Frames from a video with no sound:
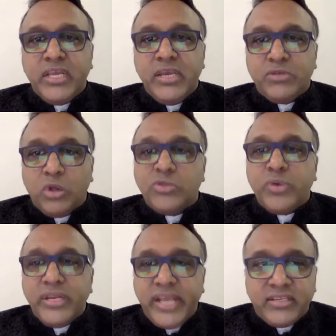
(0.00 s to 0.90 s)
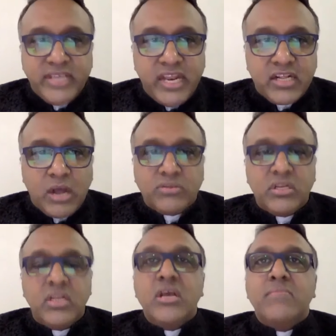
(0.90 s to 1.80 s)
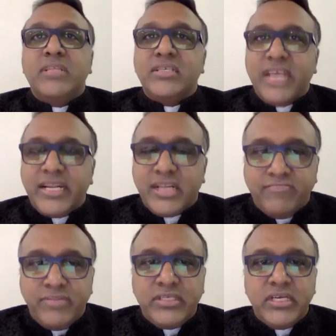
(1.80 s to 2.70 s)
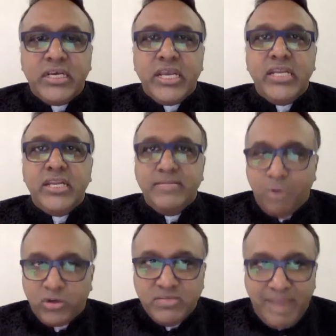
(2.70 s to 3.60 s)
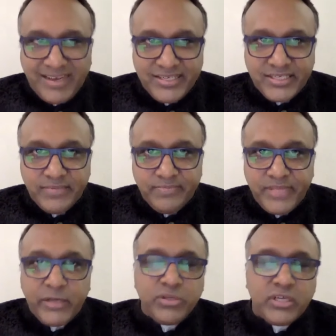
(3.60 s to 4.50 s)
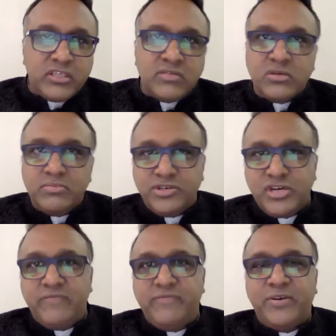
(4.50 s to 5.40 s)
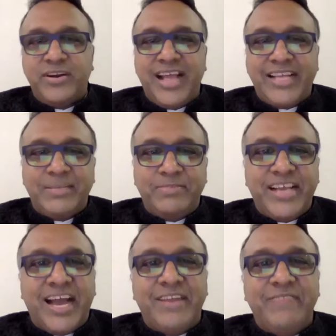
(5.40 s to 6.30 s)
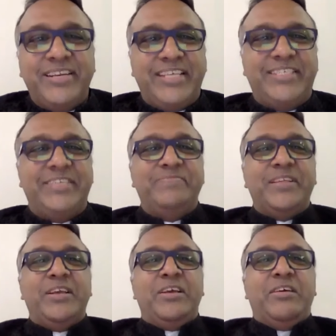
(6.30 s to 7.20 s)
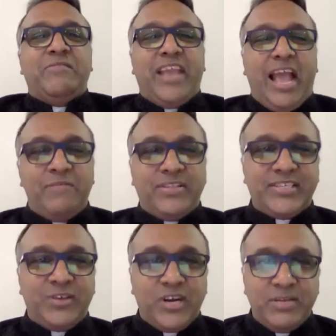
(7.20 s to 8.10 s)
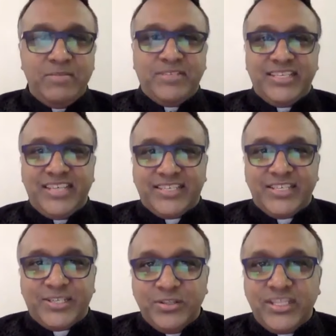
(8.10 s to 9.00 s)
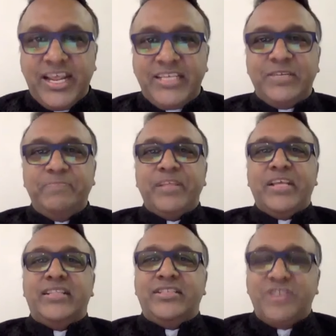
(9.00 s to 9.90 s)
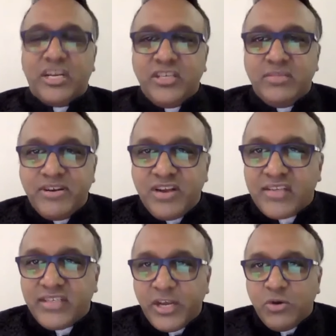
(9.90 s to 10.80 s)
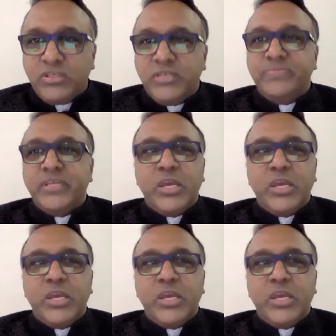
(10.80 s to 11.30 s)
He was also engaged as senior counsel with the state government in important matters. Thank you, Justice Mishra, for accepting our invitation. We have with us Honorable Mr. Justice Sundaresh, the judge of the Madras High Court.